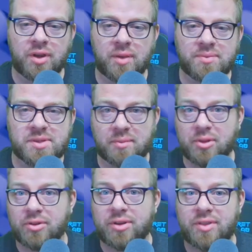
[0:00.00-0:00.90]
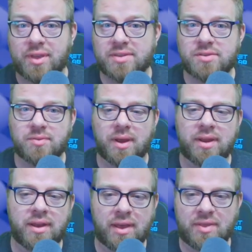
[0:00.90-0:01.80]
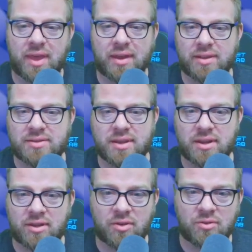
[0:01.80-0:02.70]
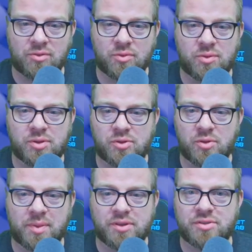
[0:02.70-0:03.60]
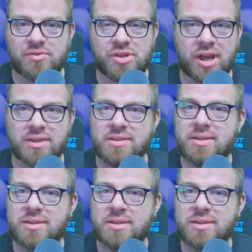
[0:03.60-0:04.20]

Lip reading: up similar to this, right? And then it's going to go through and do a bunch of checks.